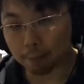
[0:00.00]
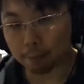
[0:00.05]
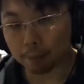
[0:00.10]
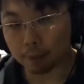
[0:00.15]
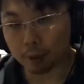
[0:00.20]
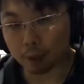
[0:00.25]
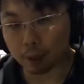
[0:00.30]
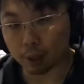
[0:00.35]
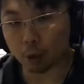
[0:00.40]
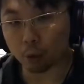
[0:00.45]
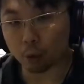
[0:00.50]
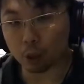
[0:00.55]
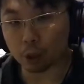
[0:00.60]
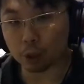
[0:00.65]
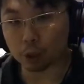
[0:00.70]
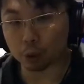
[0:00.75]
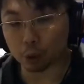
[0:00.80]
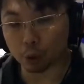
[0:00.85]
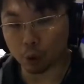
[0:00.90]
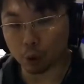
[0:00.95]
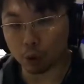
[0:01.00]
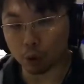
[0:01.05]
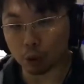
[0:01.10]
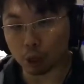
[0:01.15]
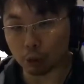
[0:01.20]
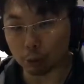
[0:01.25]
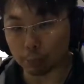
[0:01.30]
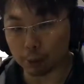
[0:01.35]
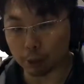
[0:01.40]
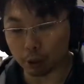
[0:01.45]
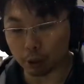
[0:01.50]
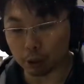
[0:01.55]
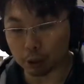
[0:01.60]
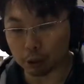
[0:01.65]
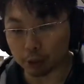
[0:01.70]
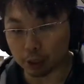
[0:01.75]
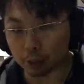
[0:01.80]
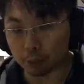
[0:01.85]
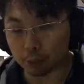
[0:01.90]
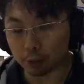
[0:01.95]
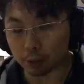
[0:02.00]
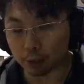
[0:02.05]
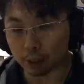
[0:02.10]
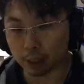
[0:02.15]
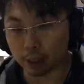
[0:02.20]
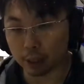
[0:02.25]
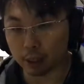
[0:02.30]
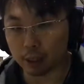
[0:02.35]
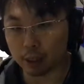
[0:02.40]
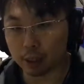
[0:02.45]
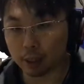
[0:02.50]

Alright, once you know how to play all these rhythms already,